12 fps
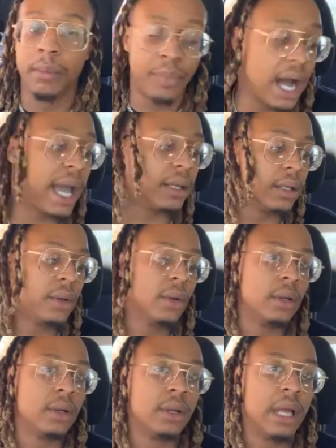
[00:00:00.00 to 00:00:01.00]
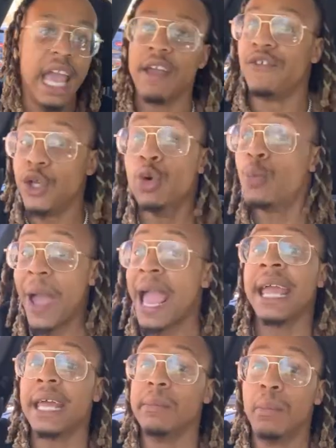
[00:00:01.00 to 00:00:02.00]
but if you
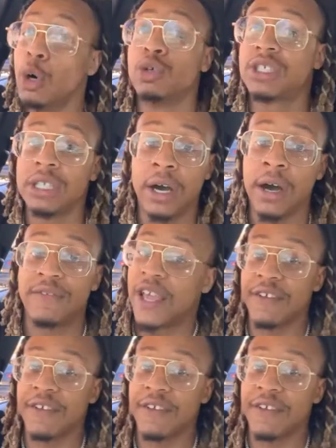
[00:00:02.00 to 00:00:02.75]
paying most of,